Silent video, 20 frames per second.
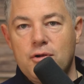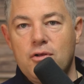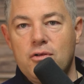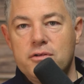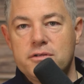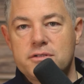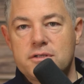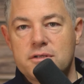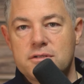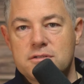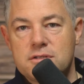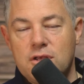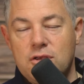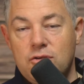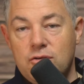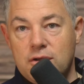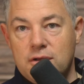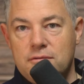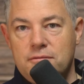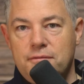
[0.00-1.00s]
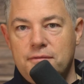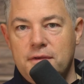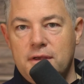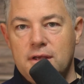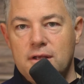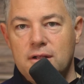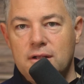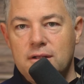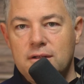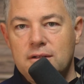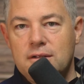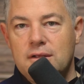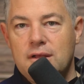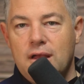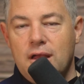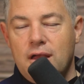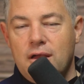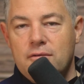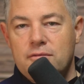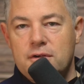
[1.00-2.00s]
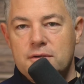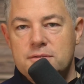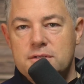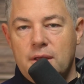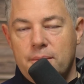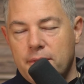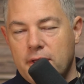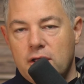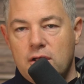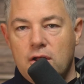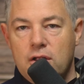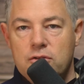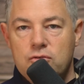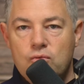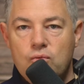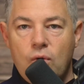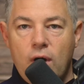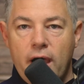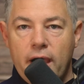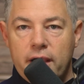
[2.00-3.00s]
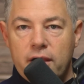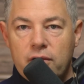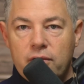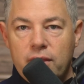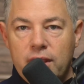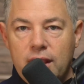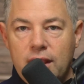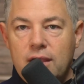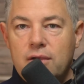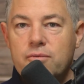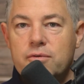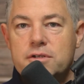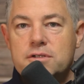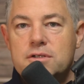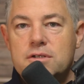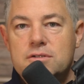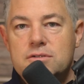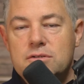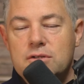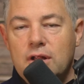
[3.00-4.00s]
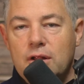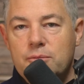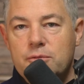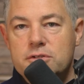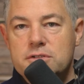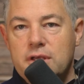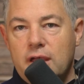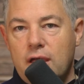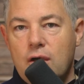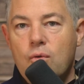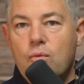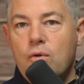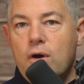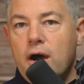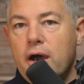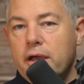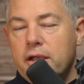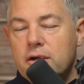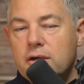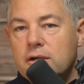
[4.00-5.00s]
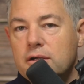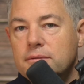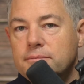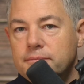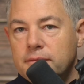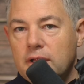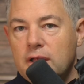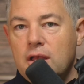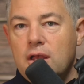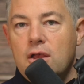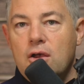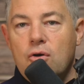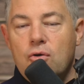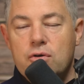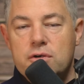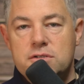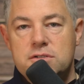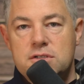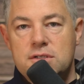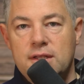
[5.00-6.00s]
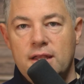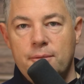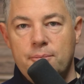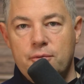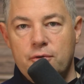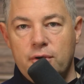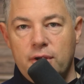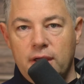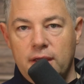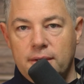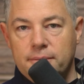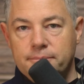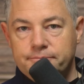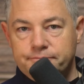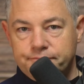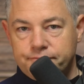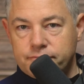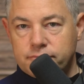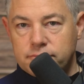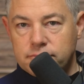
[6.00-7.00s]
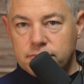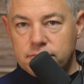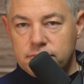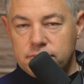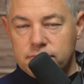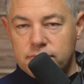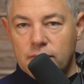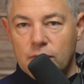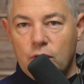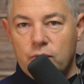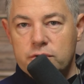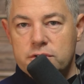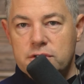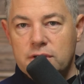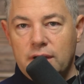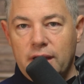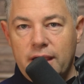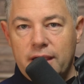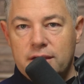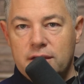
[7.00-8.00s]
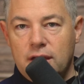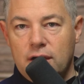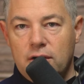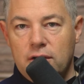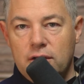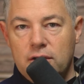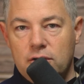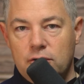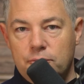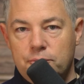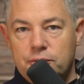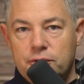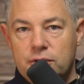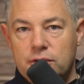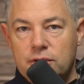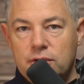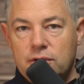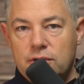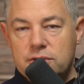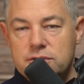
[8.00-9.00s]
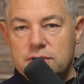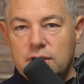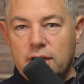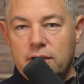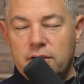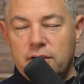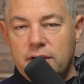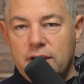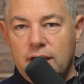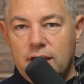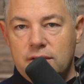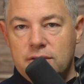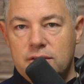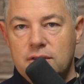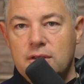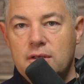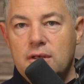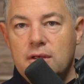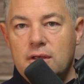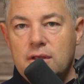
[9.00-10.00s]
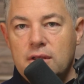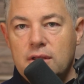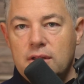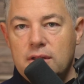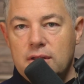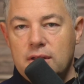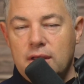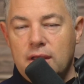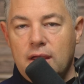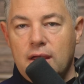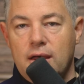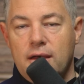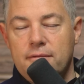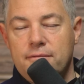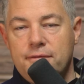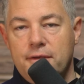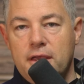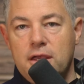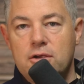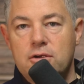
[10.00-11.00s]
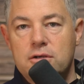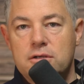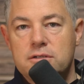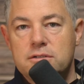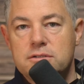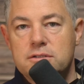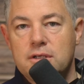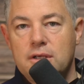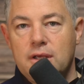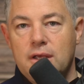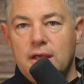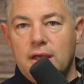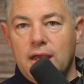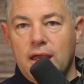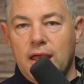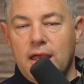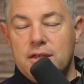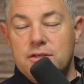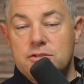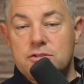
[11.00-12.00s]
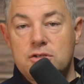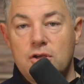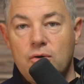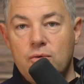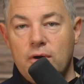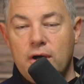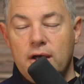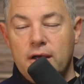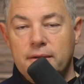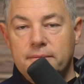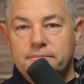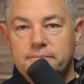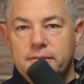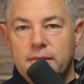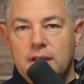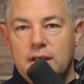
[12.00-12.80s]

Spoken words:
pulses that you can feel, from something called wiry, which is almost like a wire, or slippery, which are like, little pearls underneath the fingers, and so on.